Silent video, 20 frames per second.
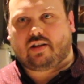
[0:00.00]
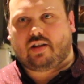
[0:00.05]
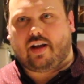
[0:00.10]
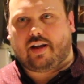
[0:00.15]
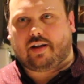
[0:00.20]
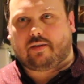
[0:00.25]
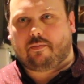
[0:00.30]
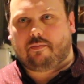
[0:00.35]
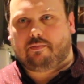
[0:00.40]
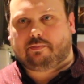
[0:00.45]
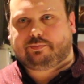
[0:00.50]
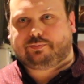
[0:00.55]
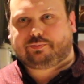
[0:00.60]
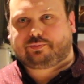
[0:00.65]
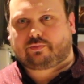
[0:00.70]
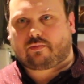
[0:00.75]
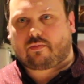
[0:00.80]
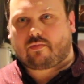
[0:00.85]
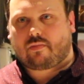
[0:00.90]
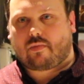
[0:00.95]
like,
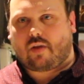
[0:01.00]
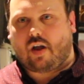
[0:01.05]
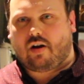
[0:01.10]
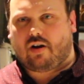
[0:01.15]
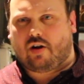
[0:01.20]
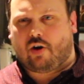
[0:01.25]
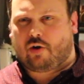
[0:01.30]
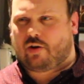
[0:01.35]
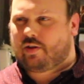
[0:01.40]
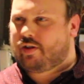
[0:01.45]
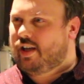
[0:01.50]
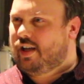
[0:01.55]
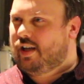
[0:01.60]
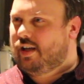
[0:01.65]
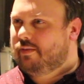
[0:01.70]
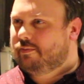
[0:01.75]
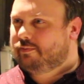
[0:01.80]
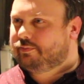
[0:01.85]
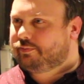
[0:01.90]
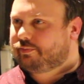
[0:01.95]

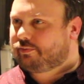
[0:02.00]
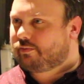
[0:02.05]
earthy.